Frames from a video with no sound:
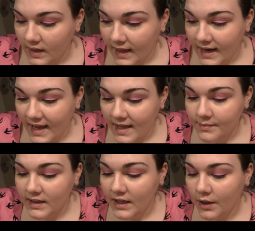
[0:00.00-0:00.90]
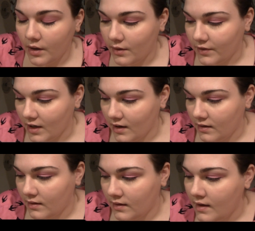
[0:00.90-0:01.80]
And I am gonna go
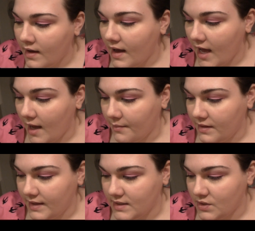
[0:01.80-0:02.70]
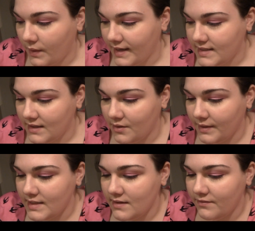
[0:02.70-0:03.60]
over this twice, and the
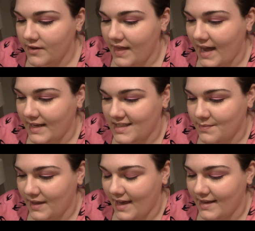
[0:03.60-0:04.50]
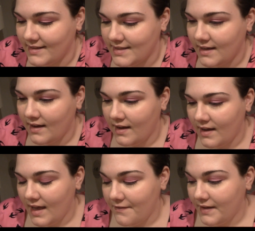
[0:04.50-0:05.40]
reason for that is because
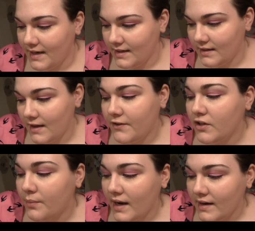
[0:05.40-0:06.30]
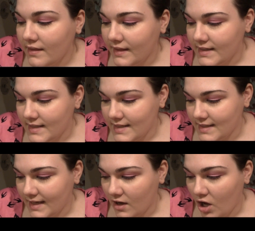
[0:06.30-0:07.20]
if you're wearing this as
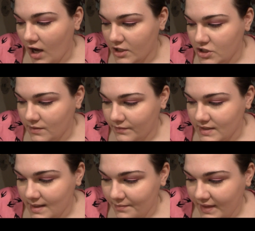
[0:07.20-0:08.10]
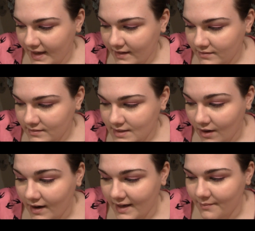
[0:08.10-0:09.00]
like a costume for something,
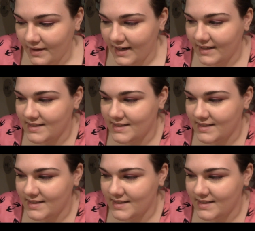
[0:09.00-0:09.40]
sorry, I'm getting